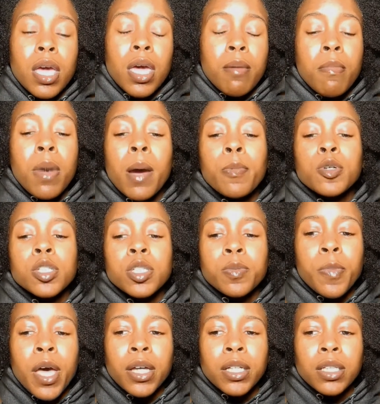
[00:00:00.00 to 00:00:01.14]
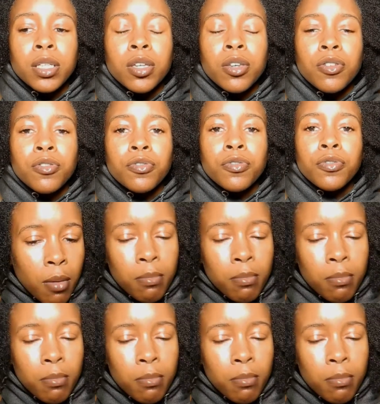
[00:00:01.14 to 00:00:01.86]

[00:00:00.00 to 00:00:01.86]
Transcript: and my perspective